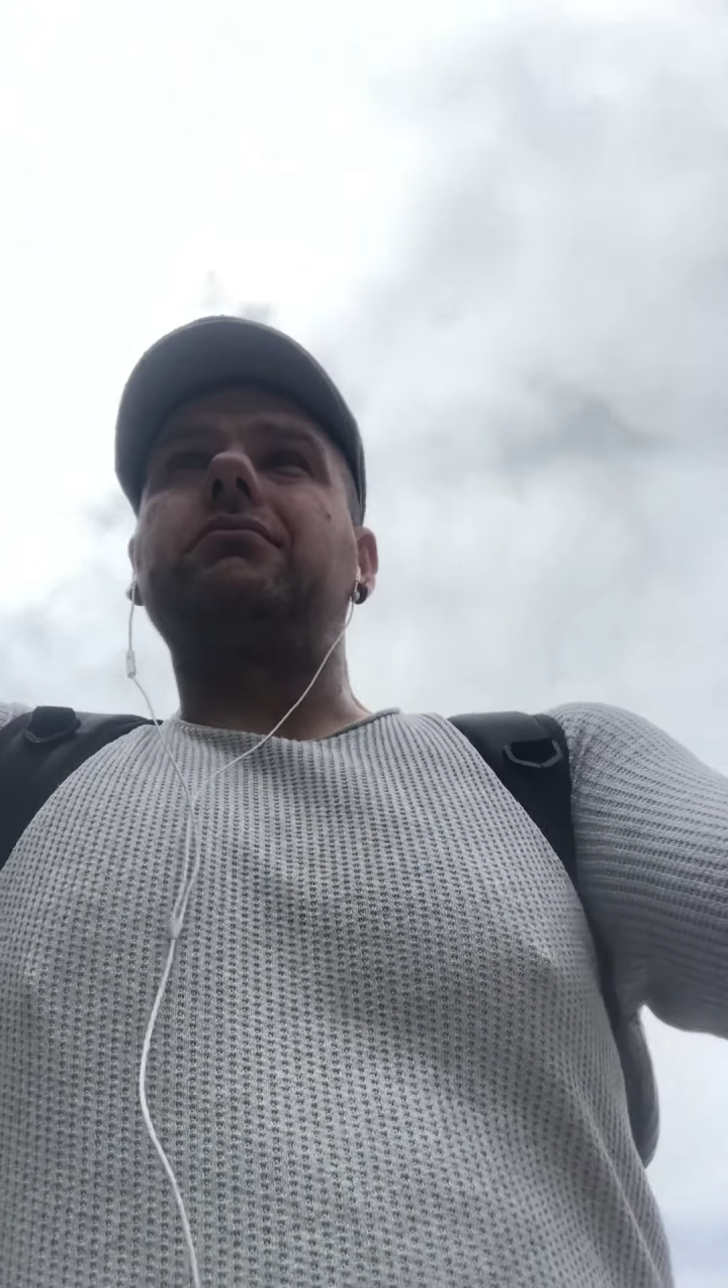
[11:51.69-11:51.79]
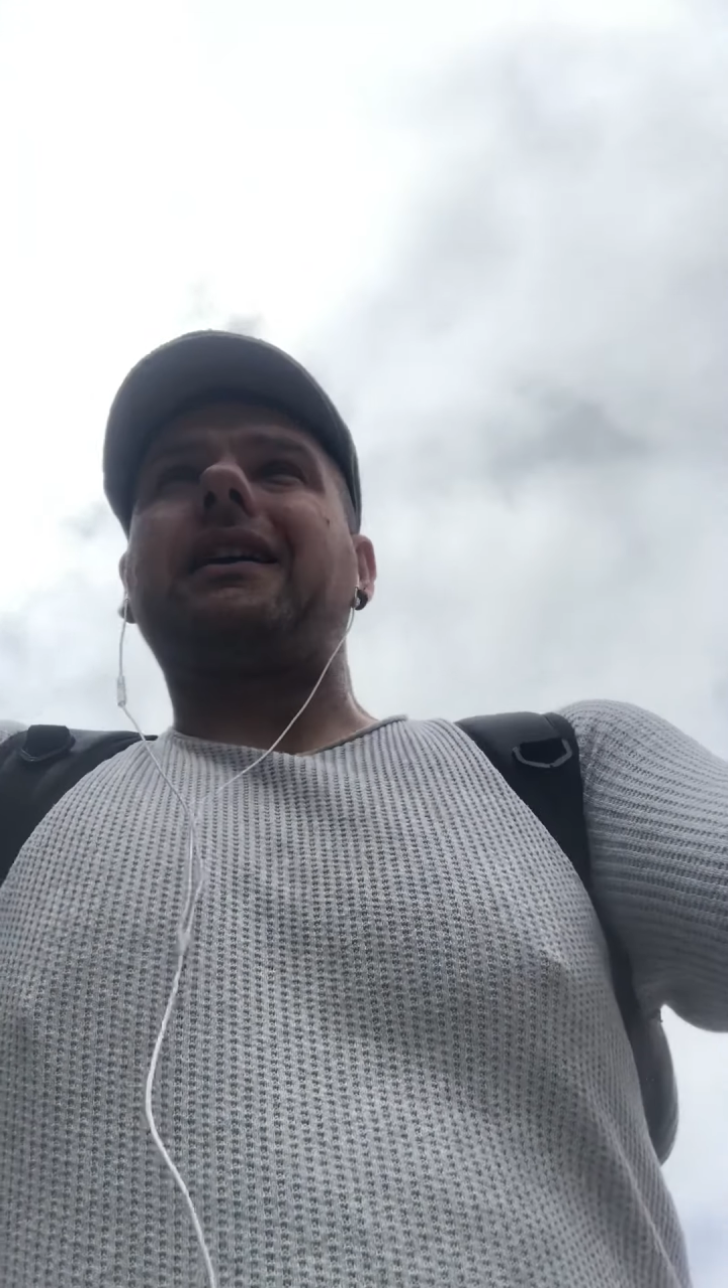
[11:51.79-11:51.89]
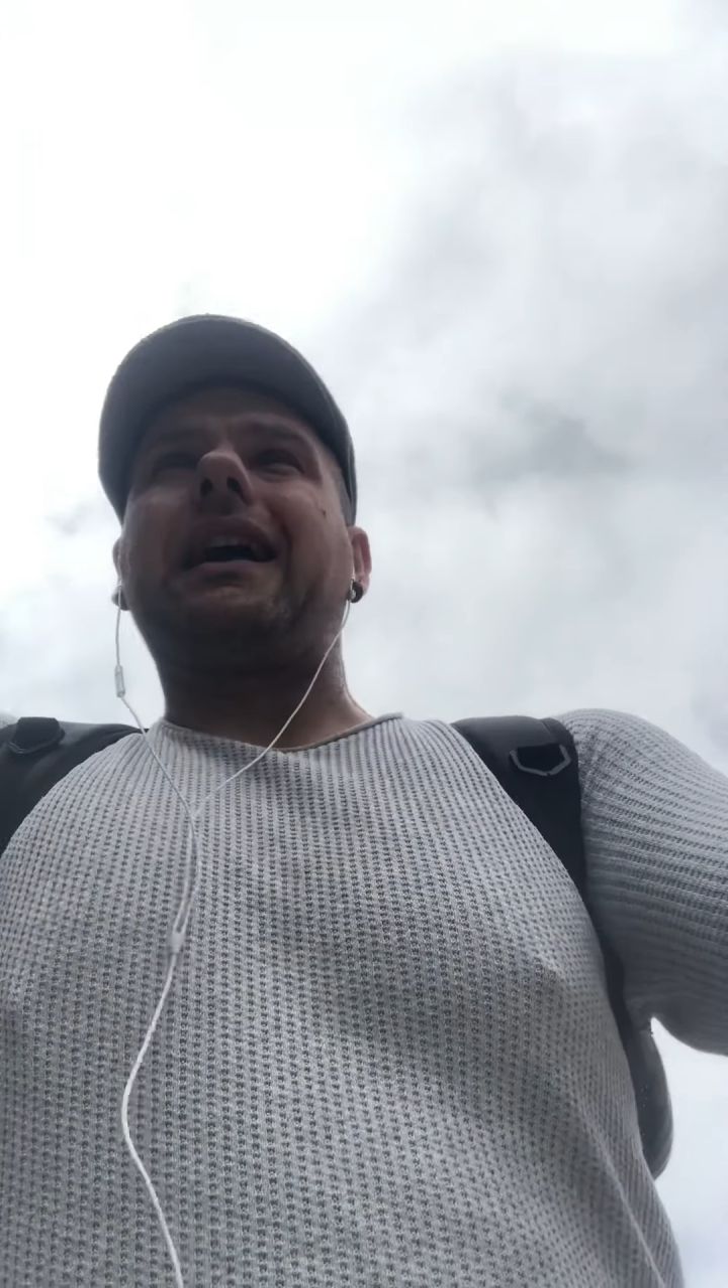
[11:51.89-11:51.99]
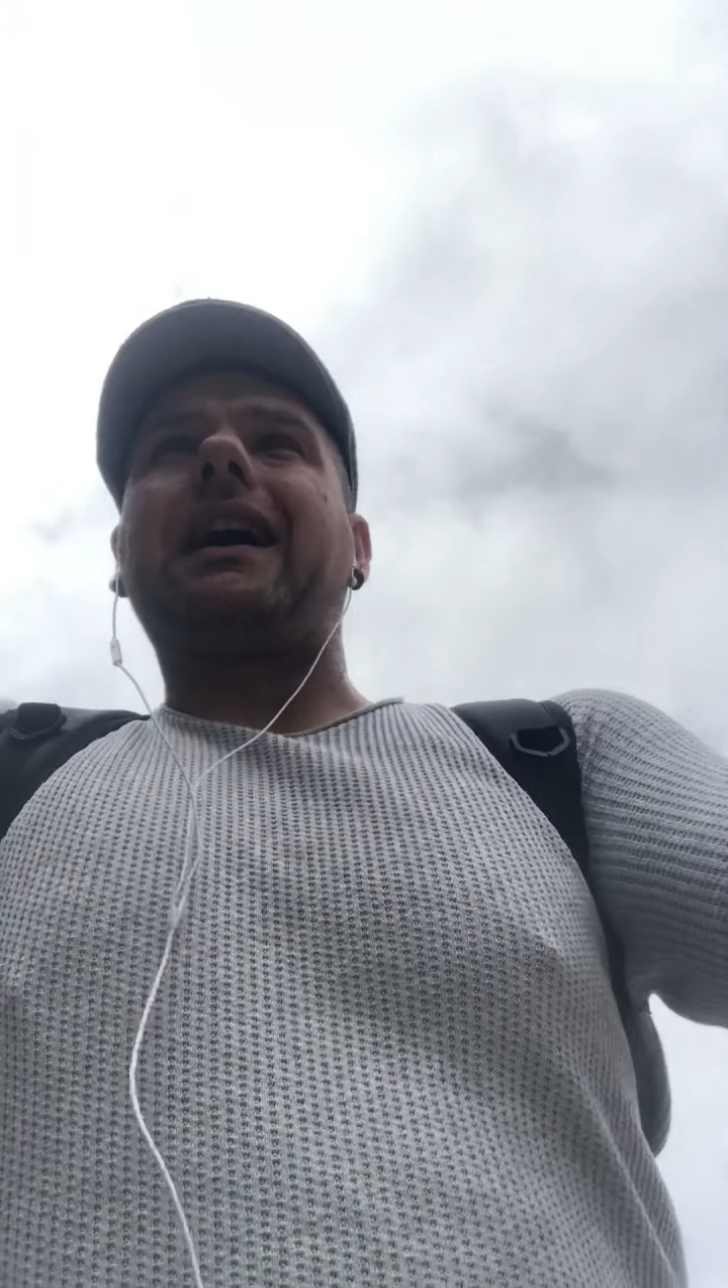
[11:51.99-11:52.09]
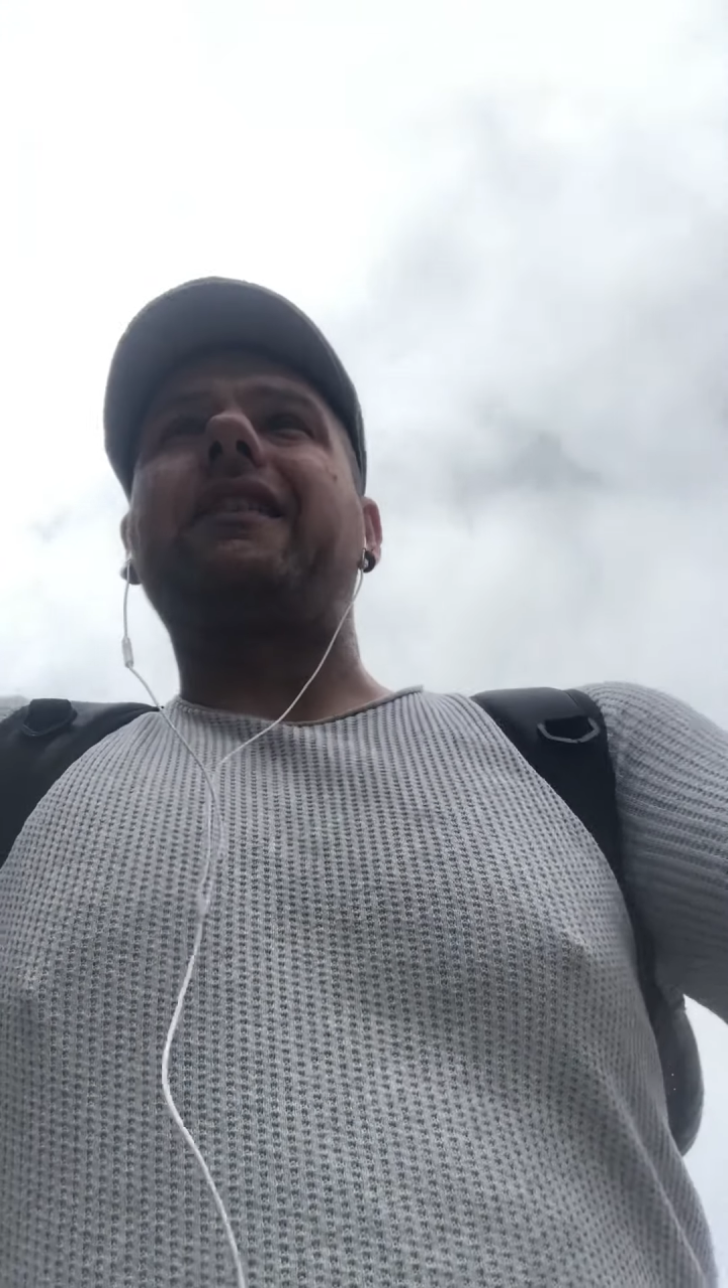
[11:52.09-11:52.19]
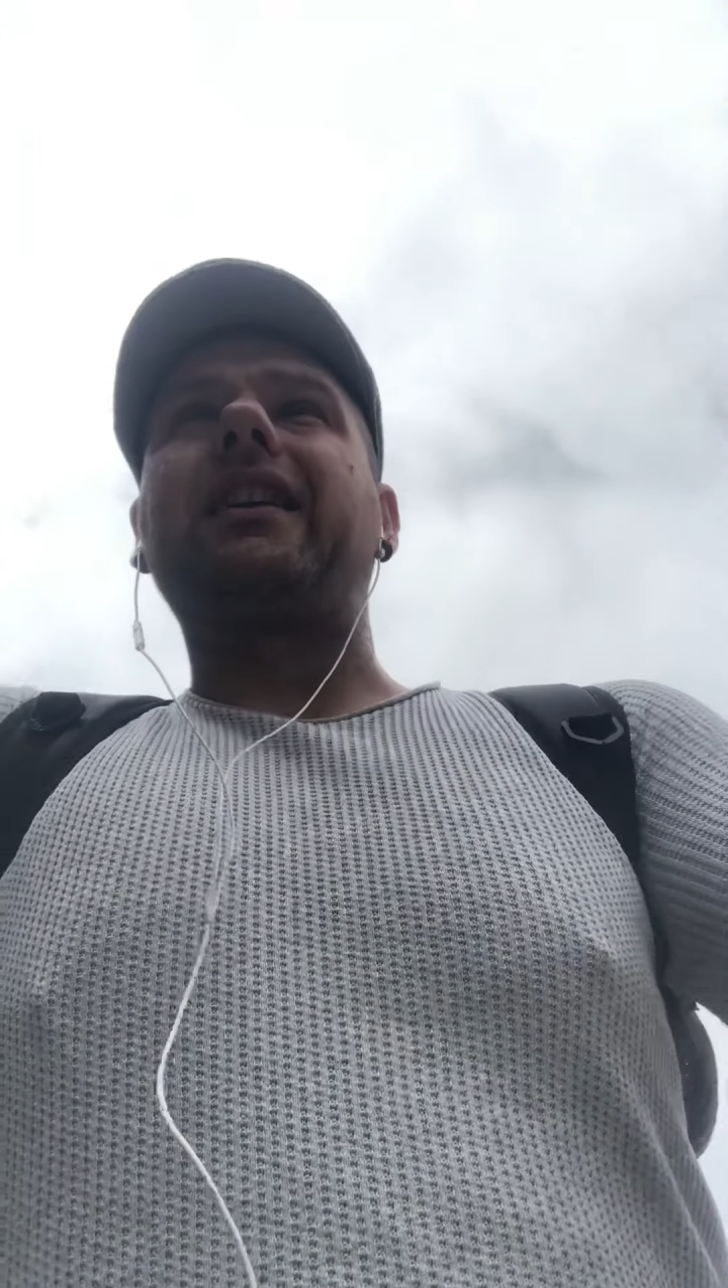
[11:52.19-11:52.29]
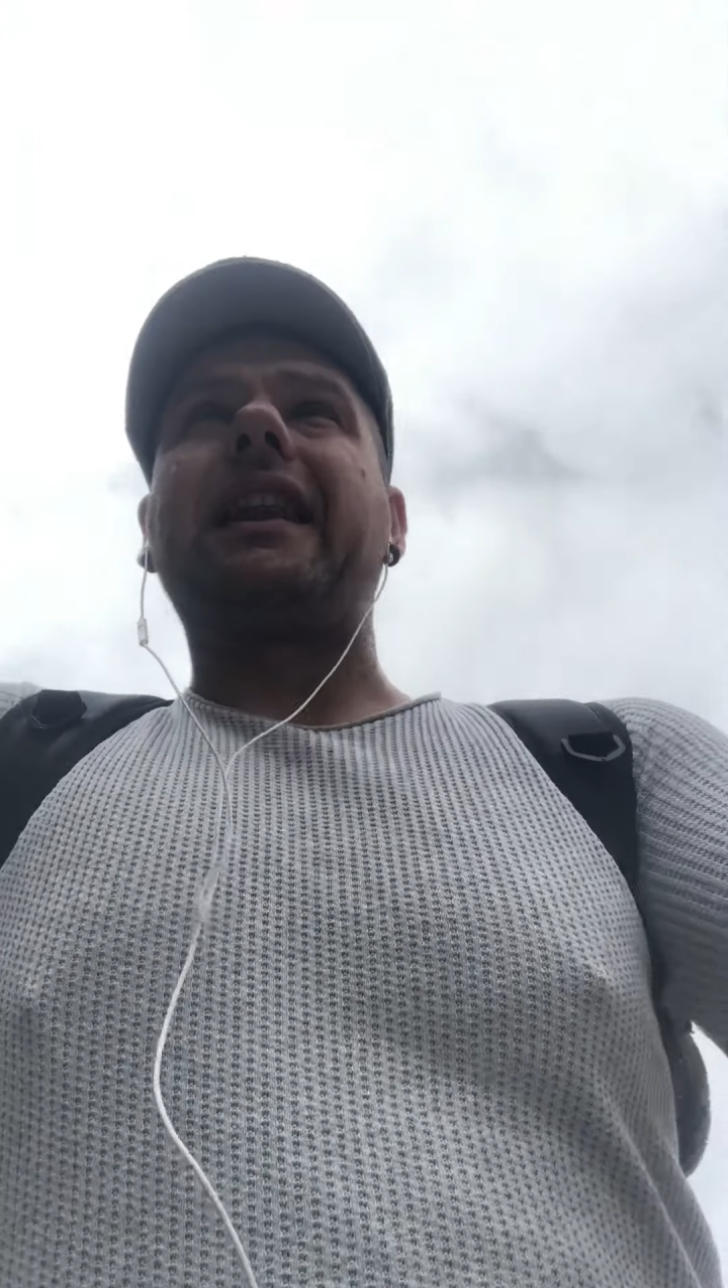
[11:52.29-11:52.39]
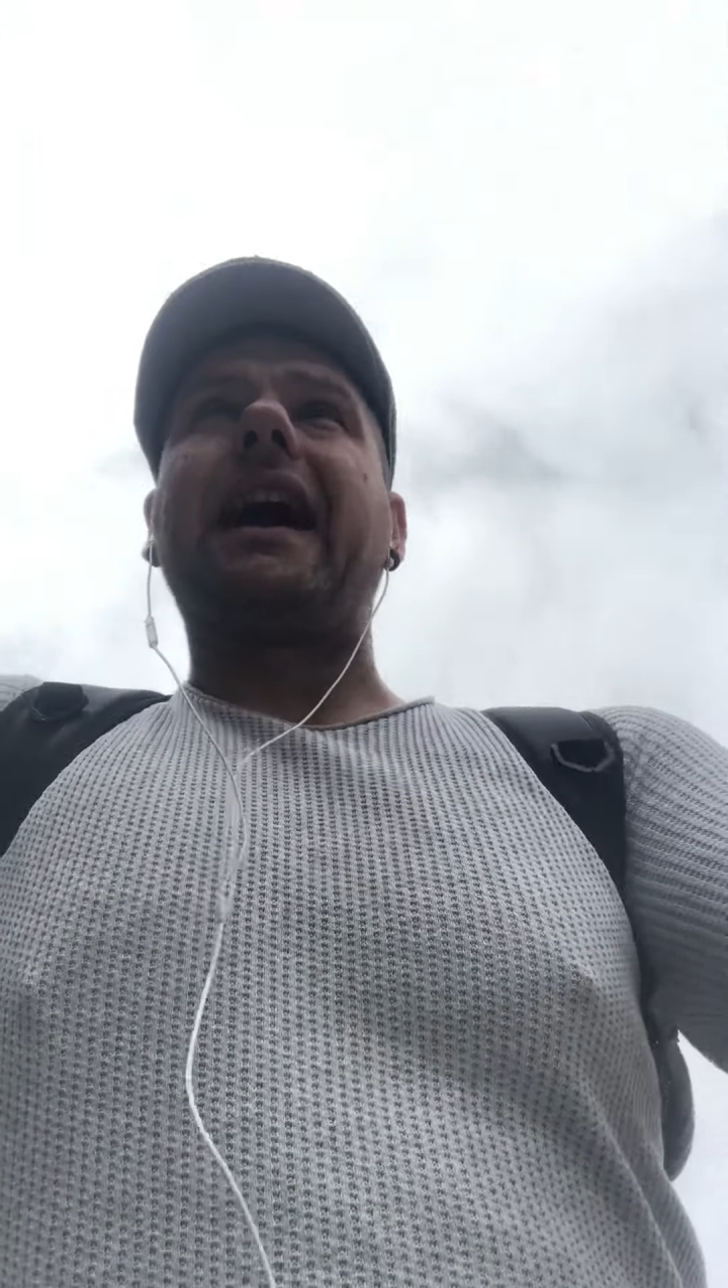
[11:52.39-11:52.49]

have an